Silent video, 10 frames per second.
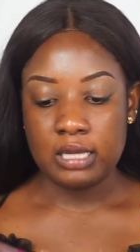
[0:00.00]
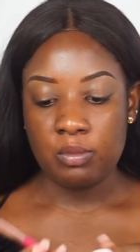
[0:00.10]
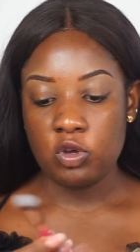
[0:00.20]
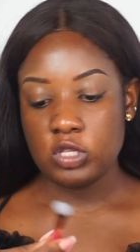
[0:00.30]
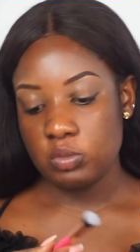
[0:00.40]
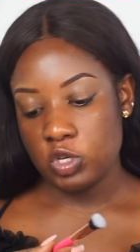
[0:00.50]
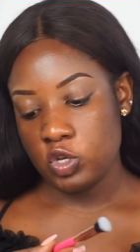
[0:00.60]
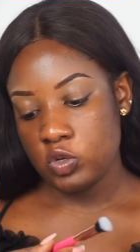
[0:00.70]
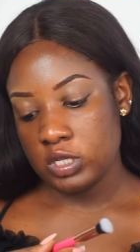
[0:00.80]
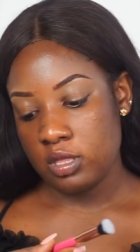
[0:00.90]
I'm going to
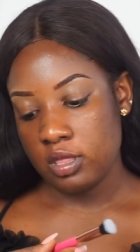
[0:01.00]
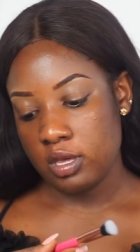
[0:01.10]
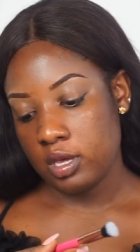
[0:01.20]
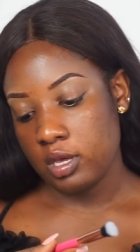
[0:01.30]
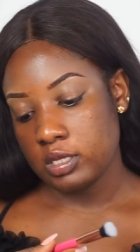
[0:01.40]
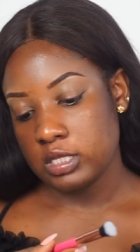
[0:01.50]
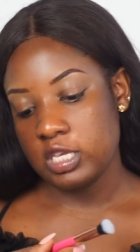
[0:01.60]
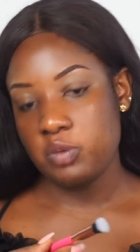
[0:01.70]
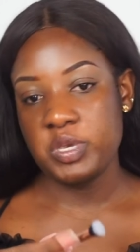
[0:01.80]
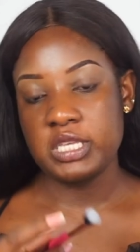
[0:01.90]
be using the
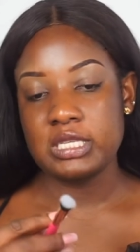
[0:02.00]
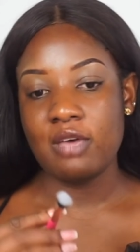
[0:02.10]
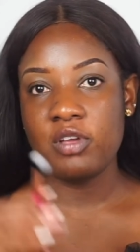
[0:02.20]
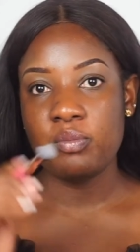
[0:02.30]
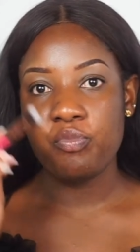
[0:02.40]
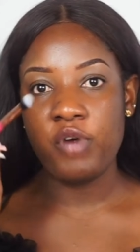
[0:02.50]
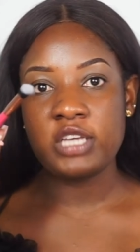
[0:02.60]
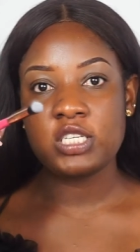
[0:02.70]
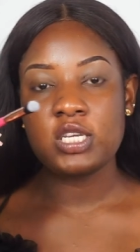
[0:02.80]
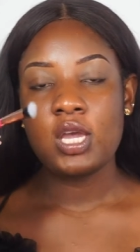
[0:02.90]
CB7
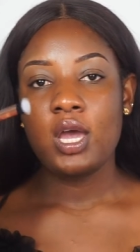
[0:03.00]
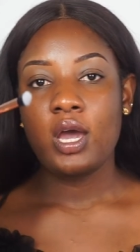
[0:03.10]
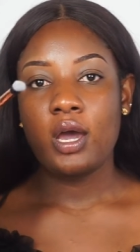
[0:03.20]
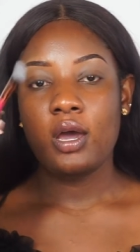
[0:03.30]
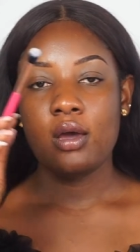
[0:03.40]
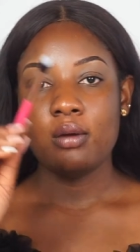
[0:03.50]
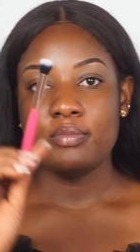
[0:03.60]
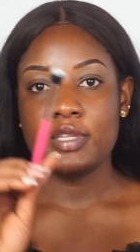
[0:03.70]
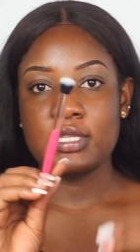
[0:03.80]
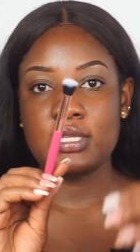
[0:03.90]
brush.
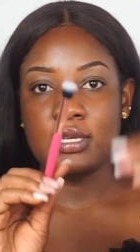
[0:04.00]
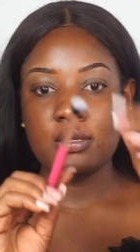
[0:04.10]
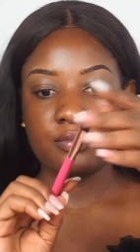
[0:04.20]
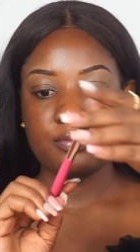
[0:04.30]
That's it.